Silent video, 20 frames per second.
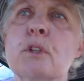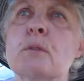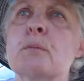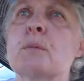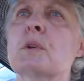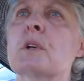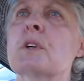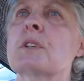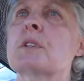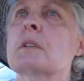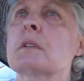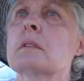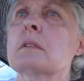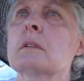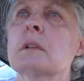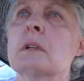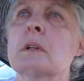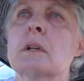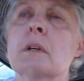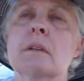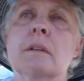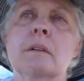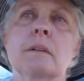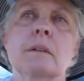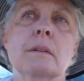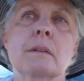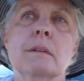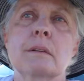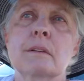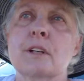an abortion,
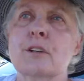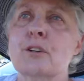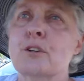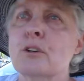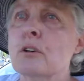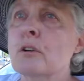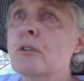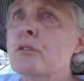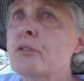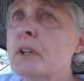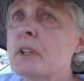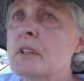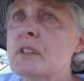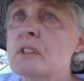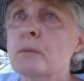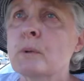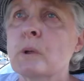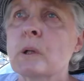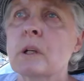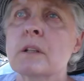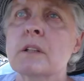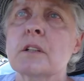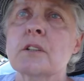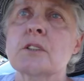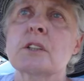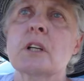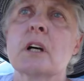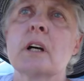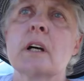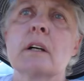their girlfriend has aborted their
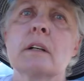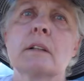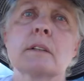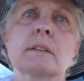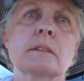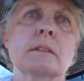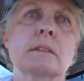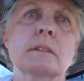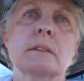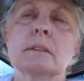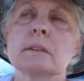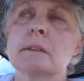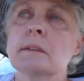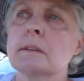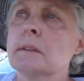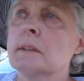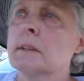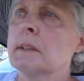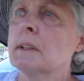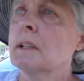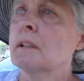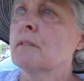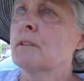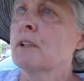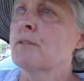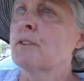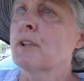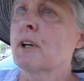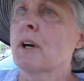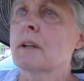child.
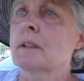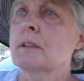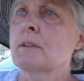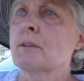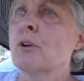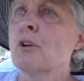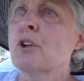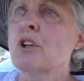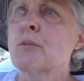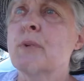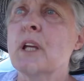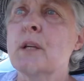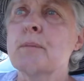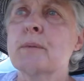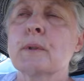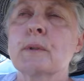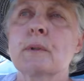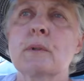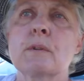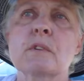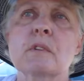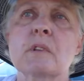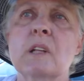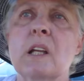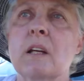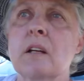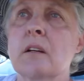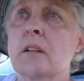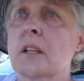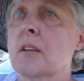We've talked to older people
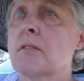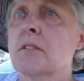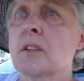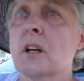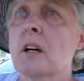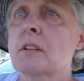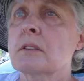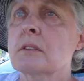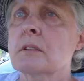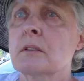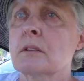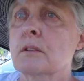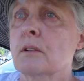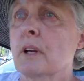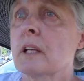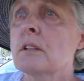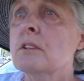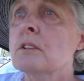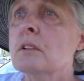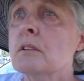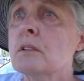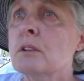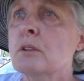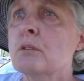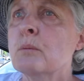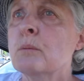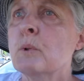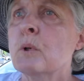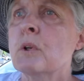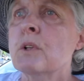they've lost grandchildren
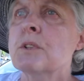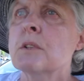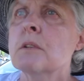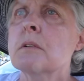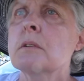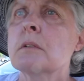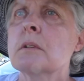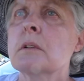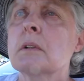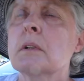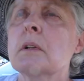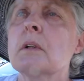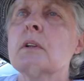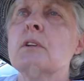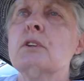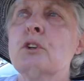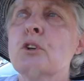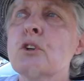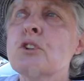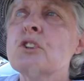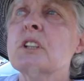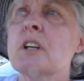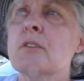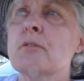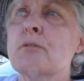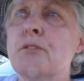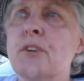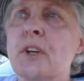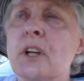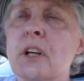to abortion. Usually a
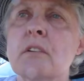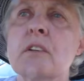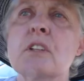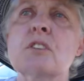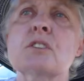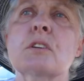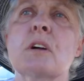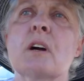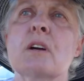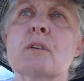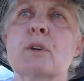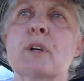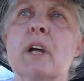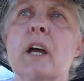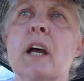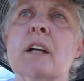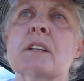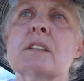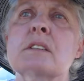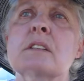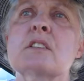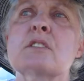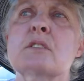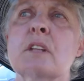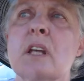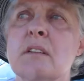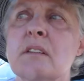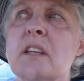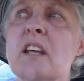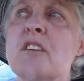very strong reaction is
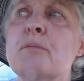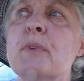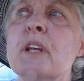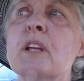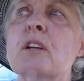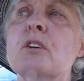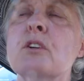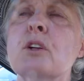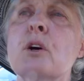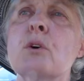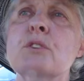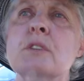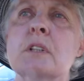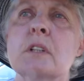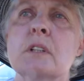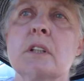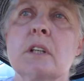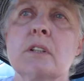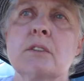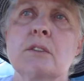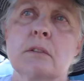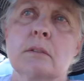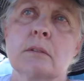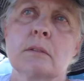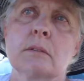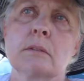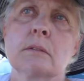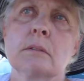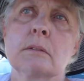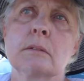they've been close to the issue
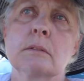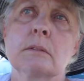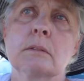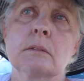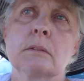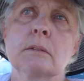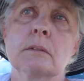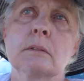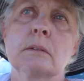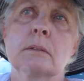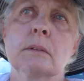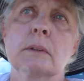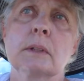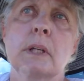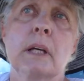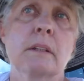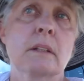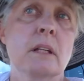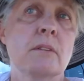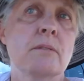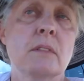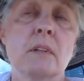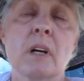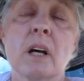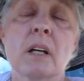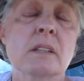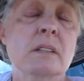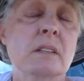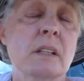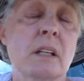and they've
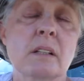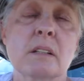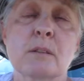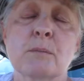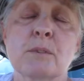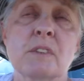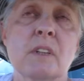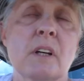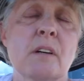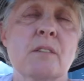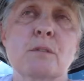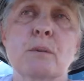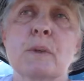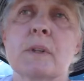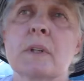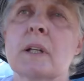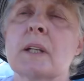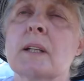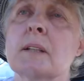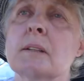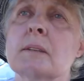not settled themselves with it.